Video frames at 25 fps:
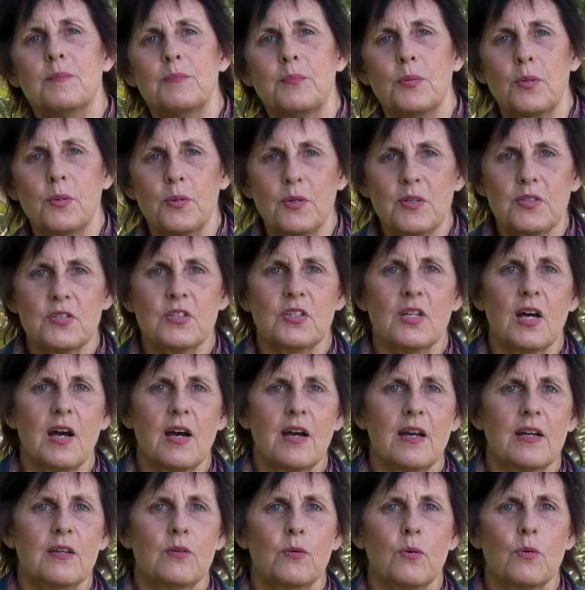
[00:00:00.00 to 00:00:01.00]
put
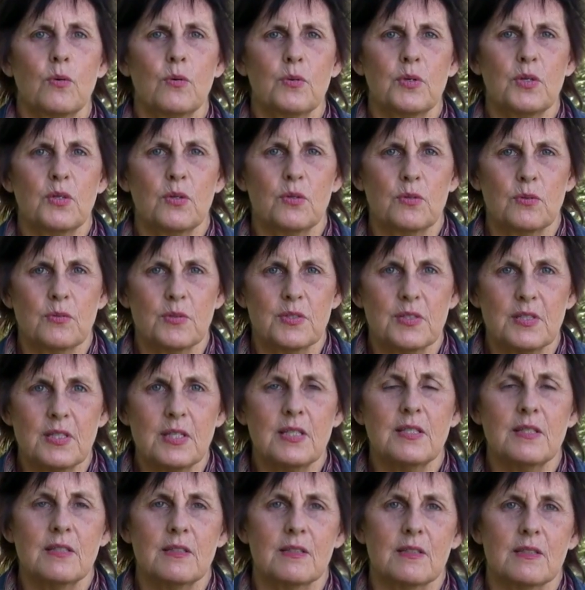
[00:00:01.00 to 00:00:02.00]
aside all your
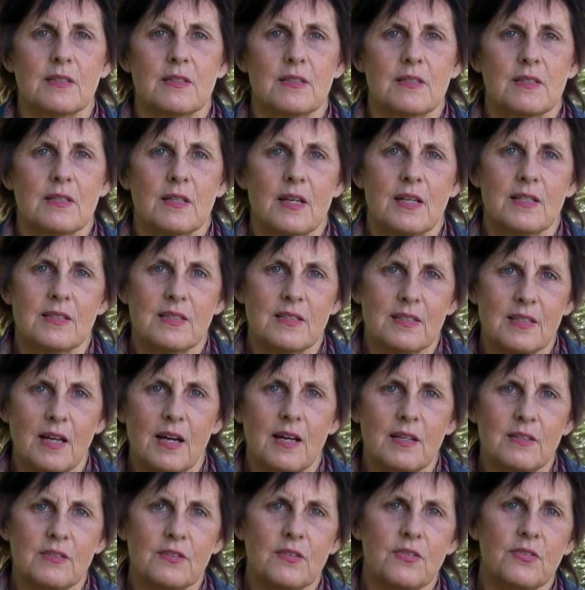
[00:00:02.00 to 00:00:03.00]
resistance and
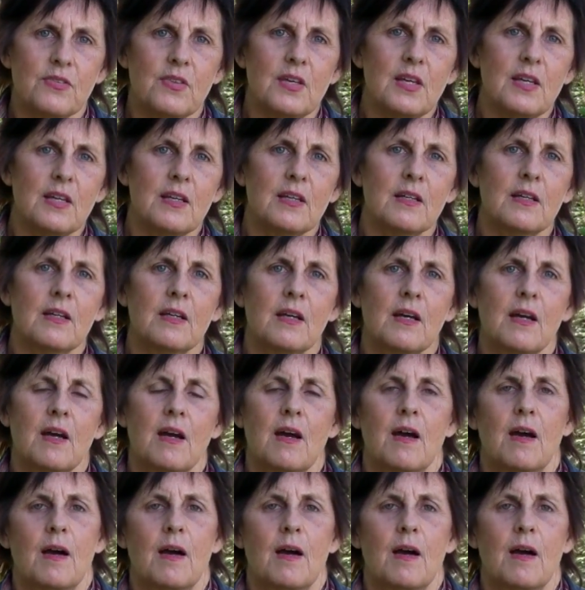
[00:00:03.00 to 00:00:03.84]
start to think